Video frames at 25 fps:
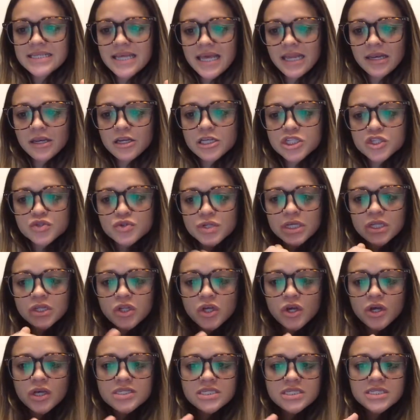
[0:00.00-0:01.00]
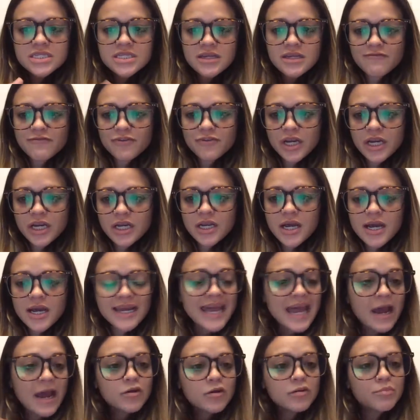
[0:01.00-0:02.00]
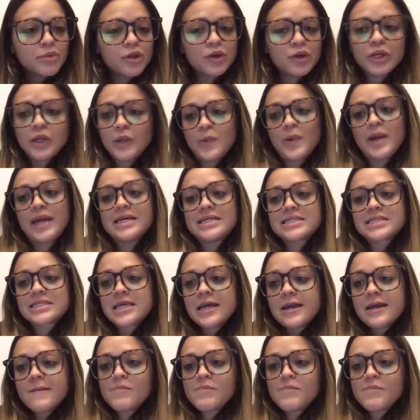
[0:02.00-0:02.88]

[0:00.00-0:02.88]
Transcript: industry looks different accountability wise.